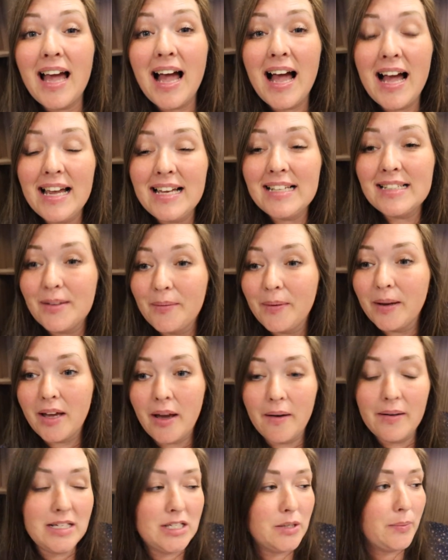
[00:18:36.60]
guys, we're
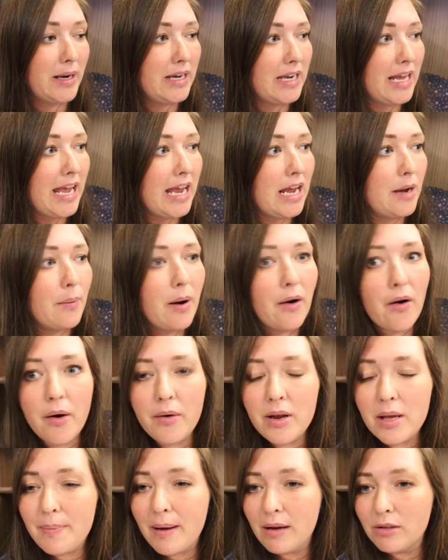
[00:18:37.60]
going to end it here. We're
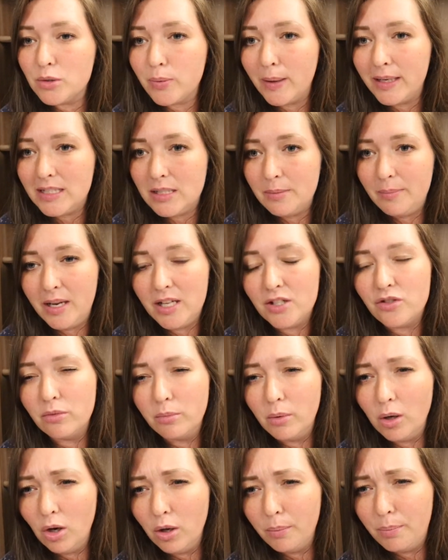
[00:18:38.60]
only about 20 minutes
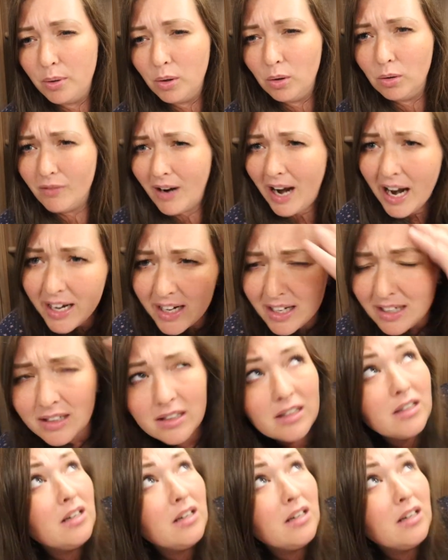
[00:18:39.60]
from Ullapool, right?